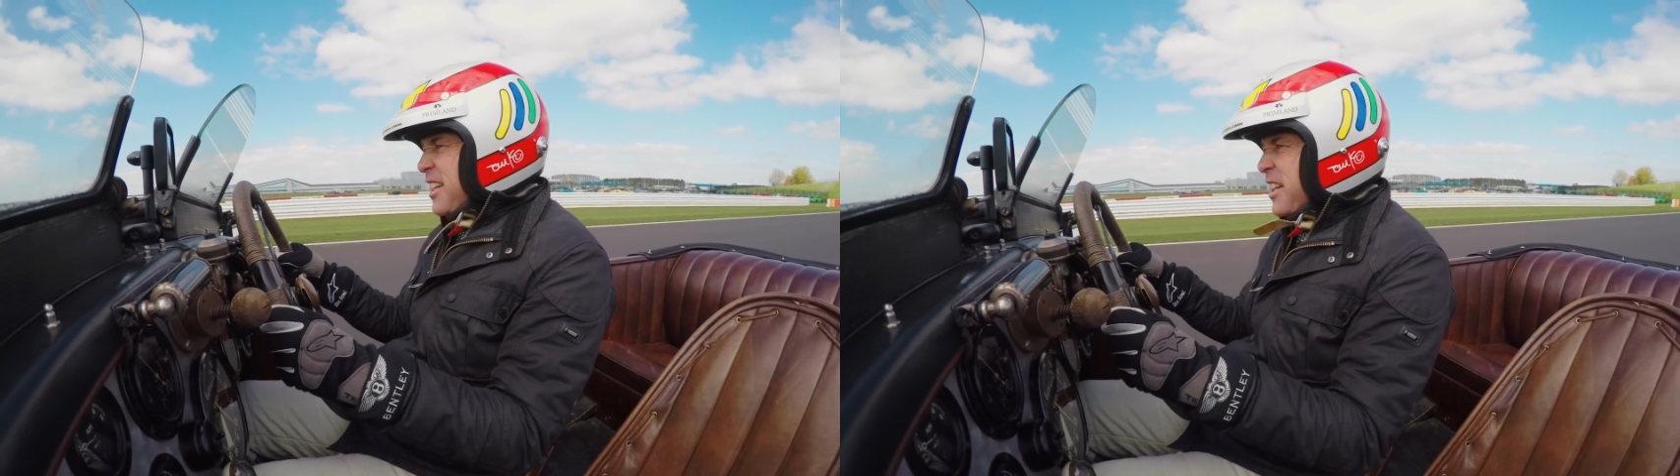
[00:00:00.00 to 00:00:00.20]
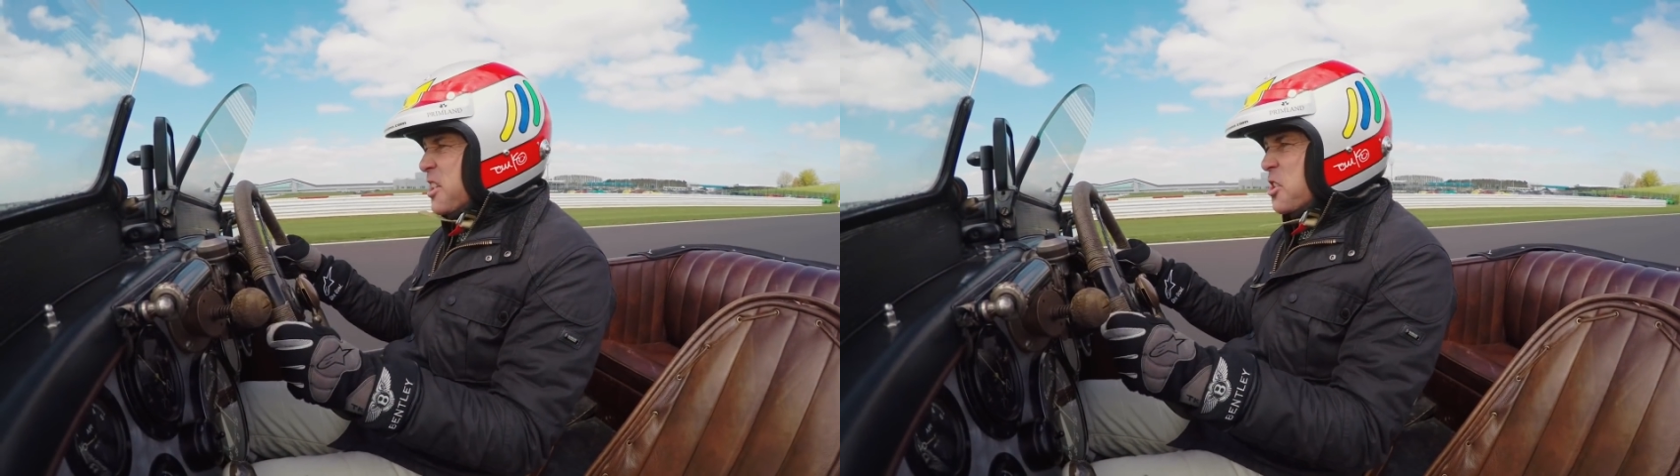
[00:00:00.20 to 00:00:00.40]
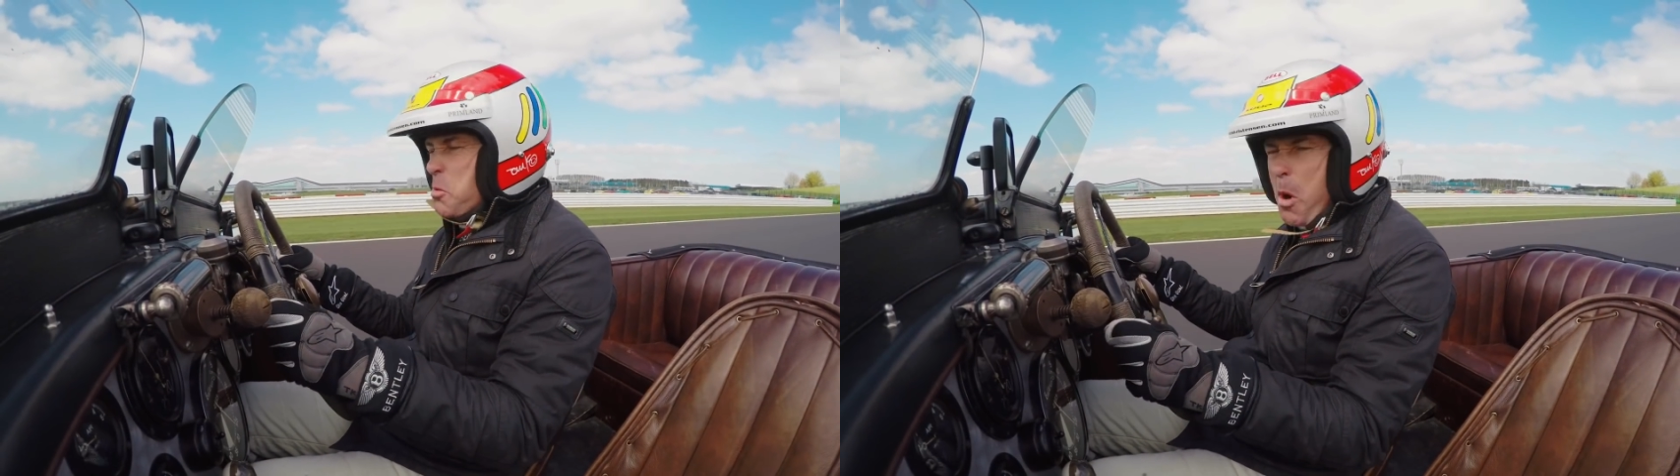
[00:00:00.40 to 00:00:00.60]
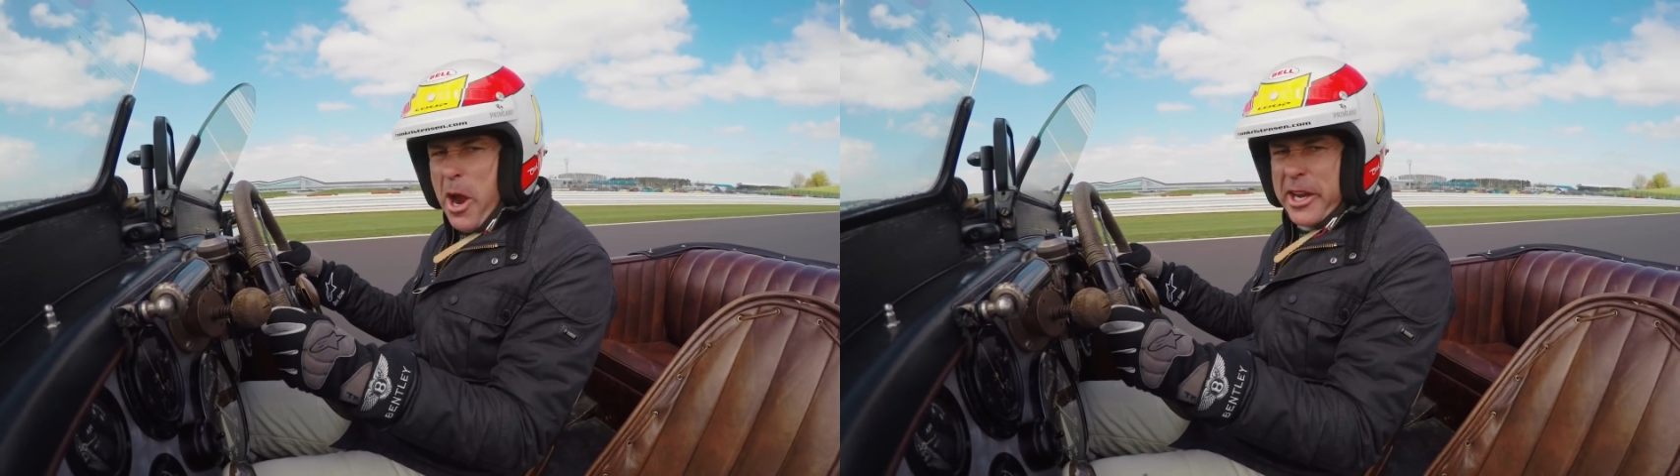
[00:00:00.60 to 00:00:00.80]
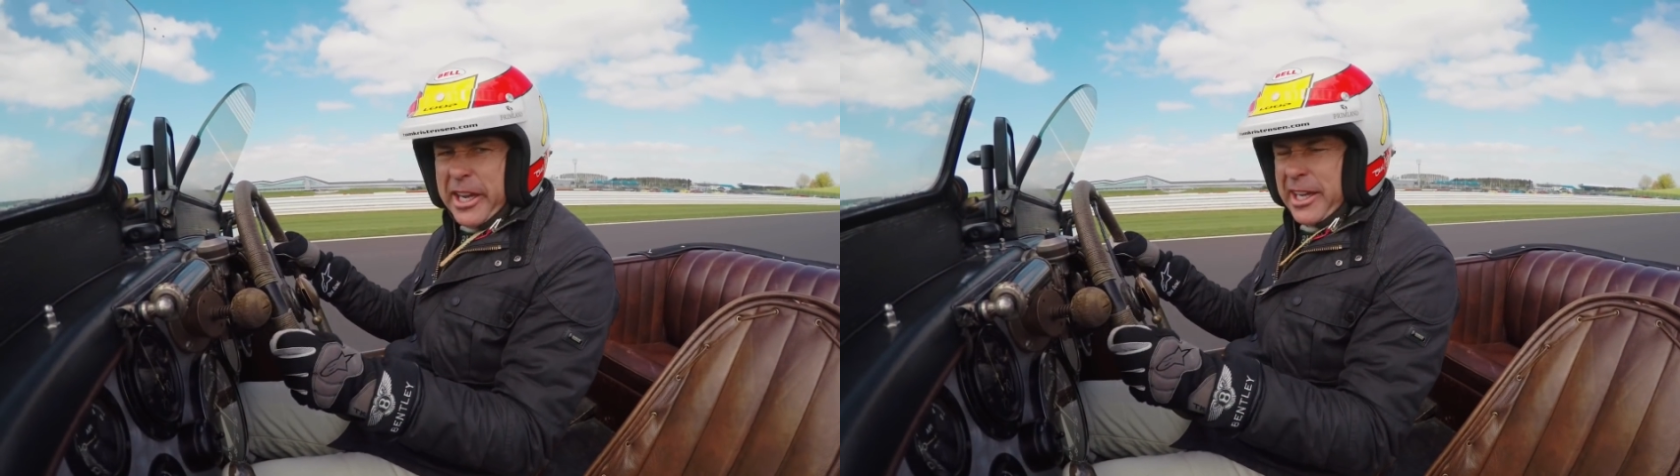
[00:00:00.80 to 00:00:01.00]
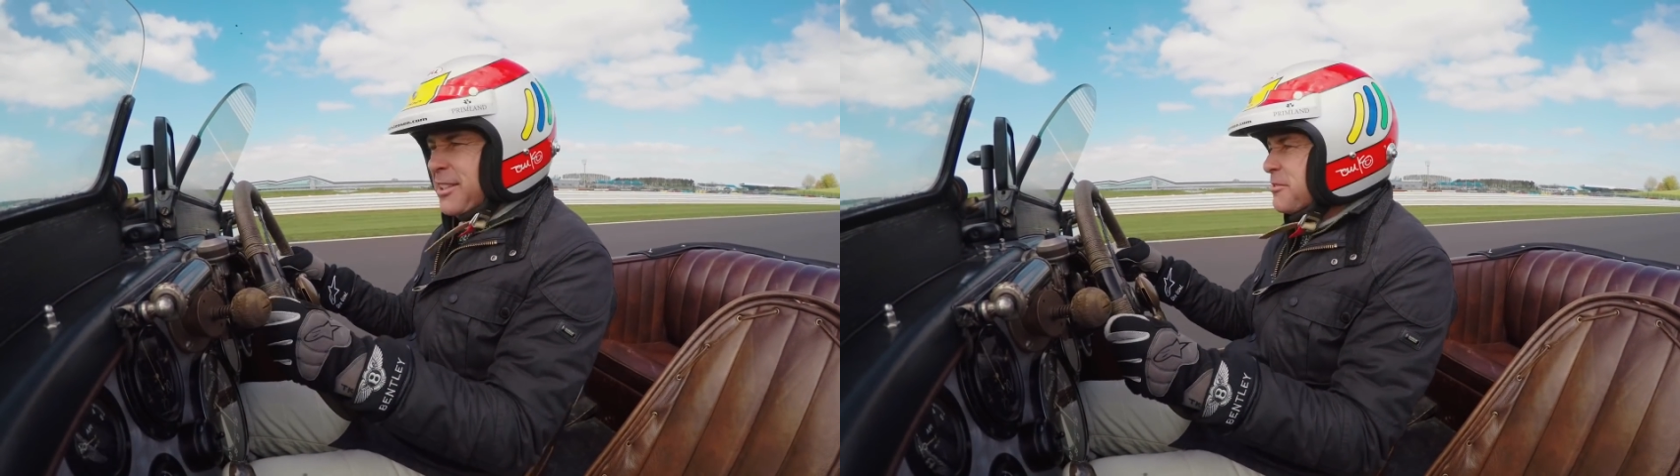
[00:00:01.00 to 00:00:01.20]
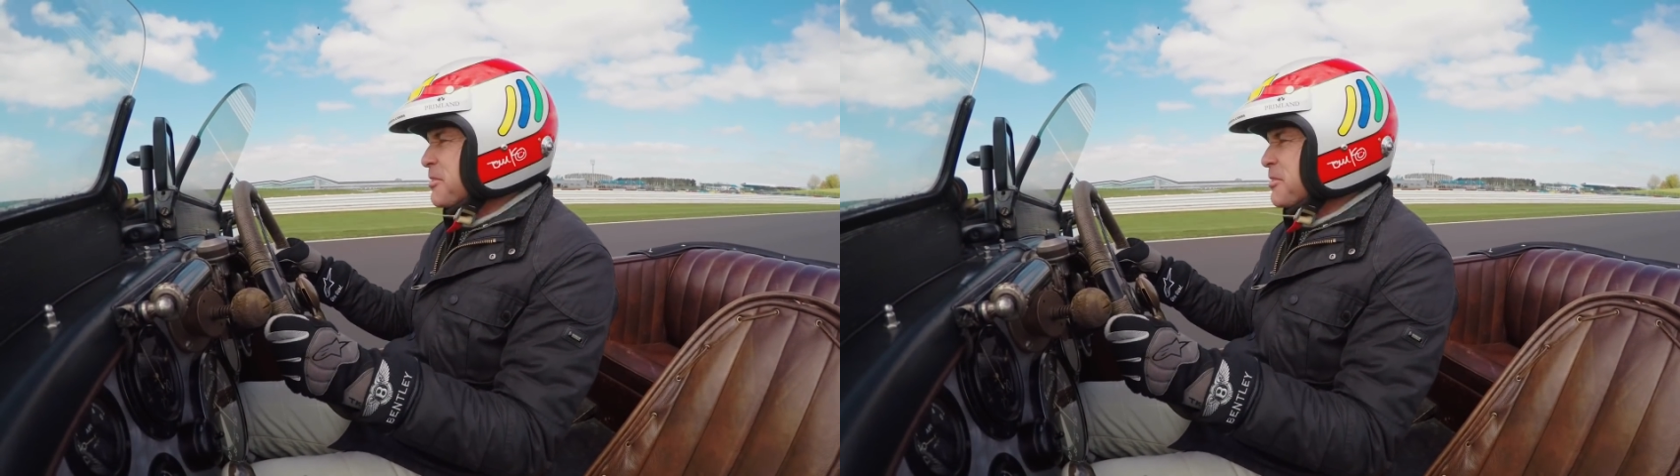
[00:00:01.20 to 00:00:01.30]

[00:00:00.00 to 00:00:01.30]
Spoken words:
This is working,